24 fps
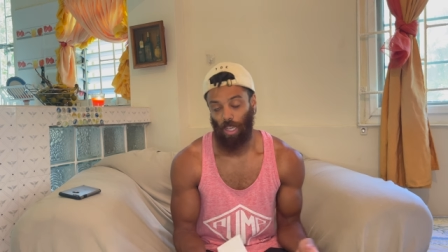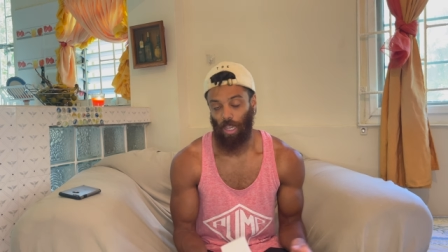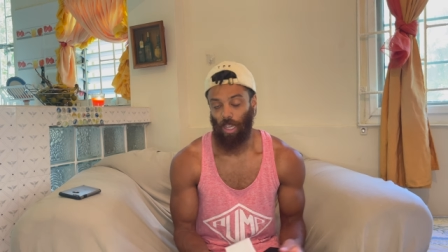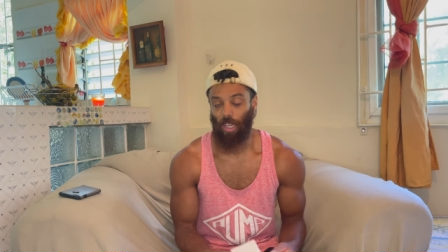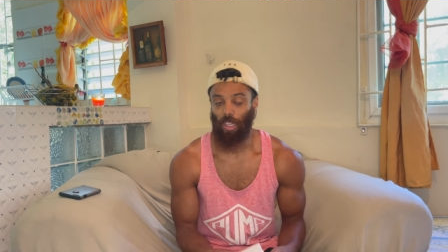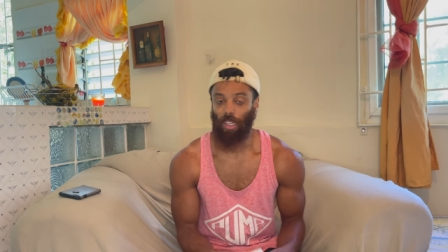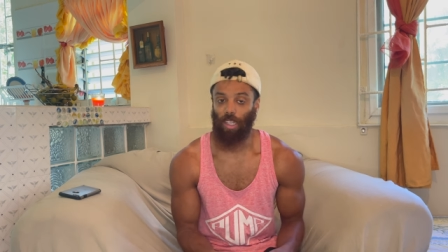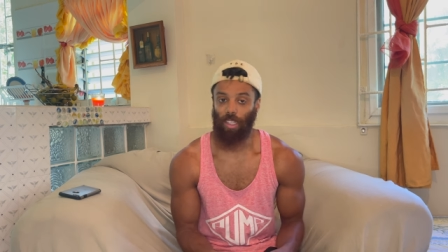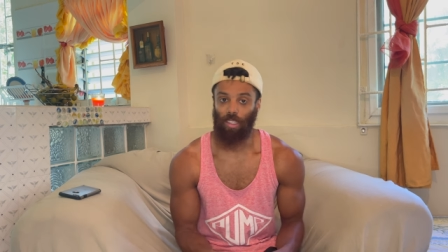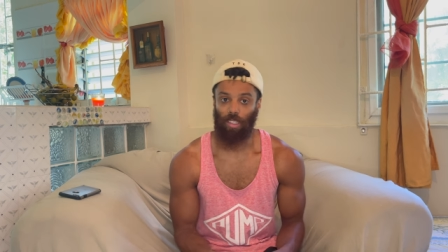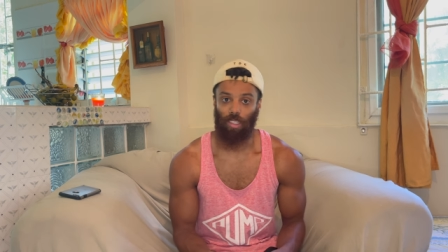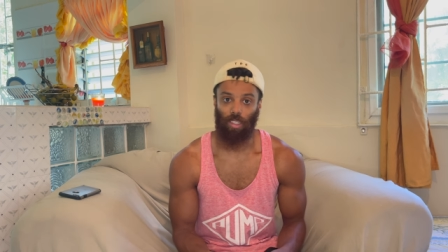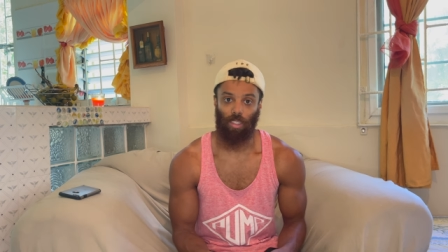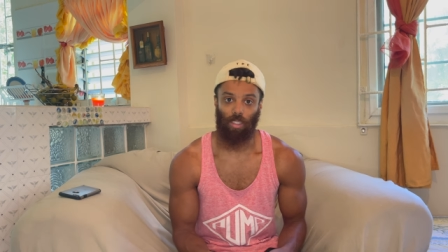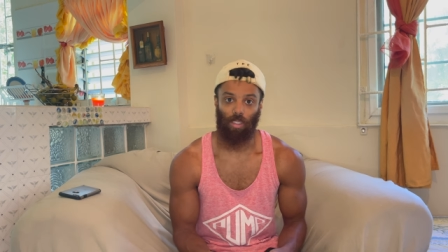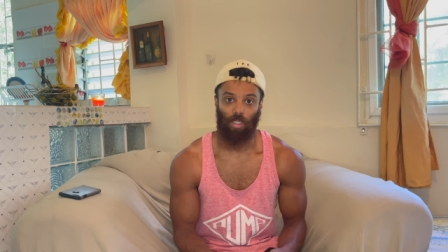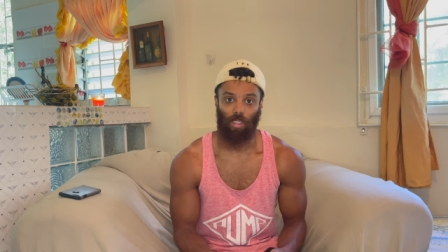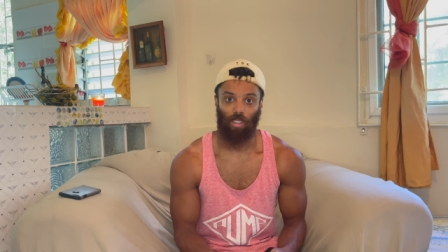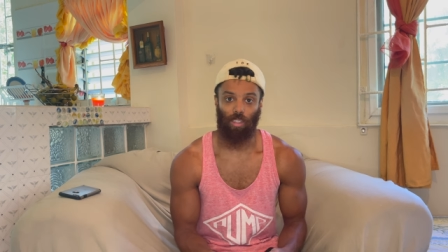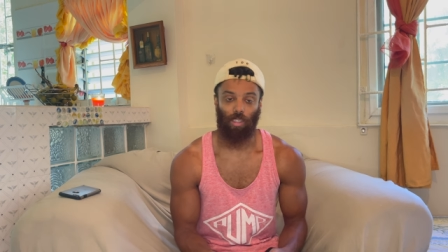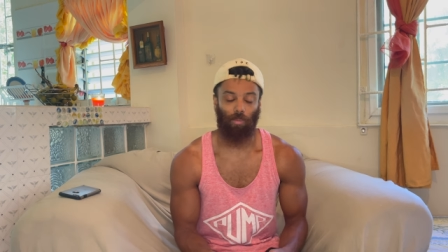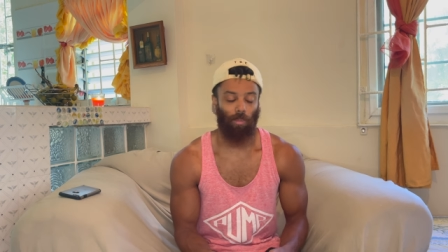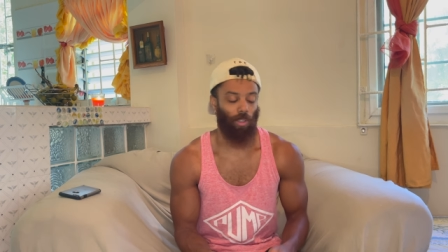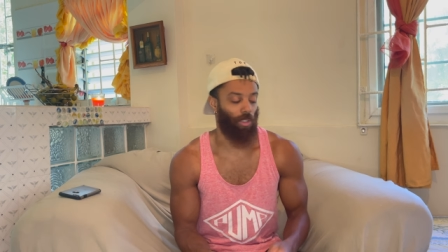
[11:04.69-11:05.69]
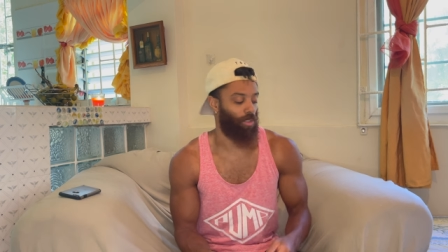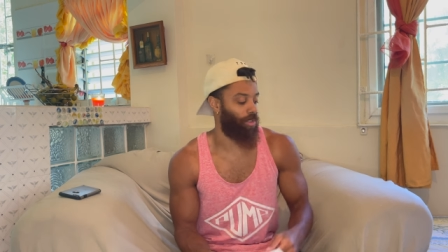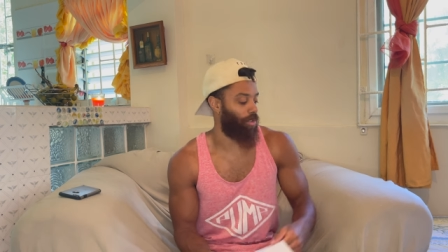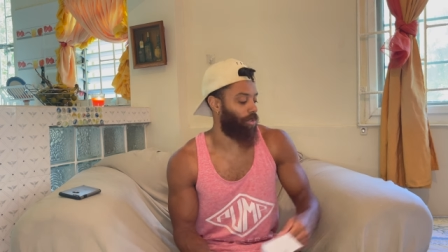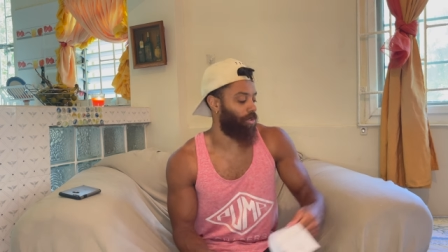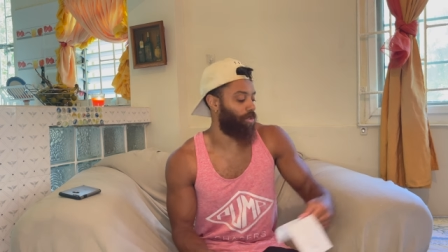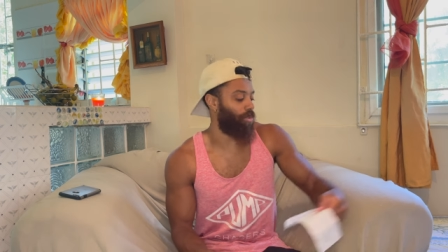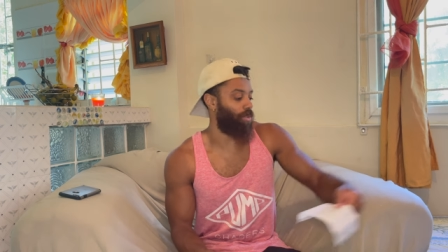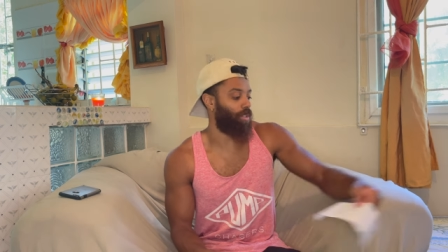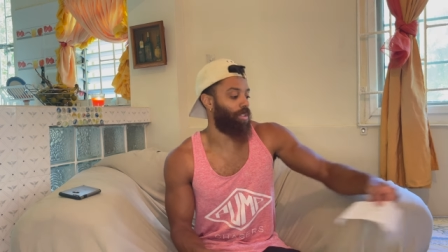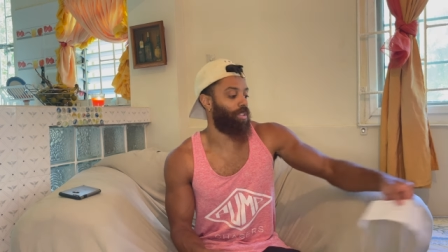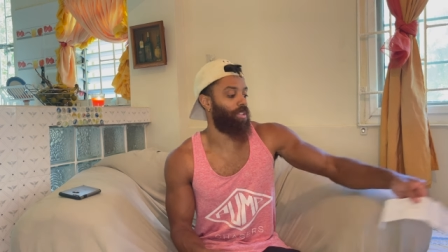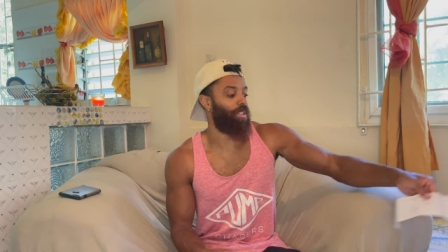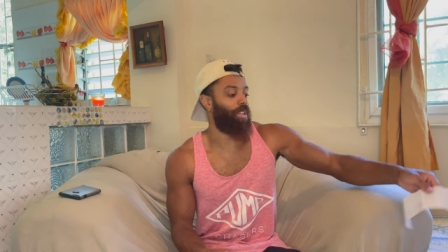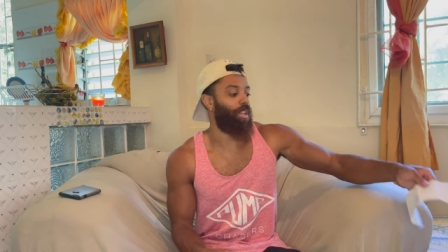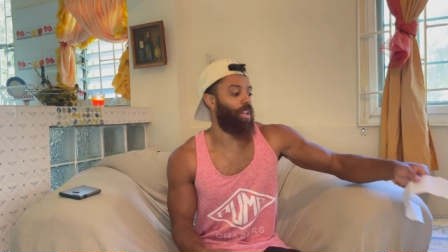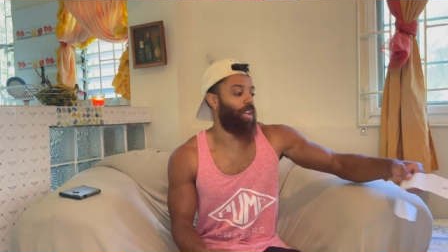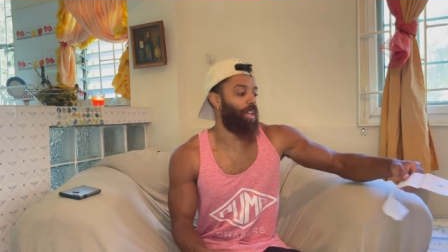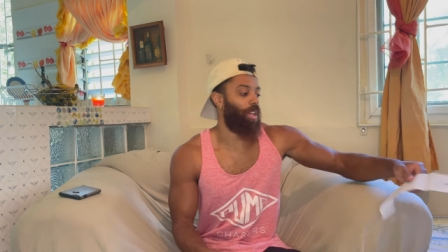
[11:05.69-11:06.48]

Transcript: and 18 cents on my groceries.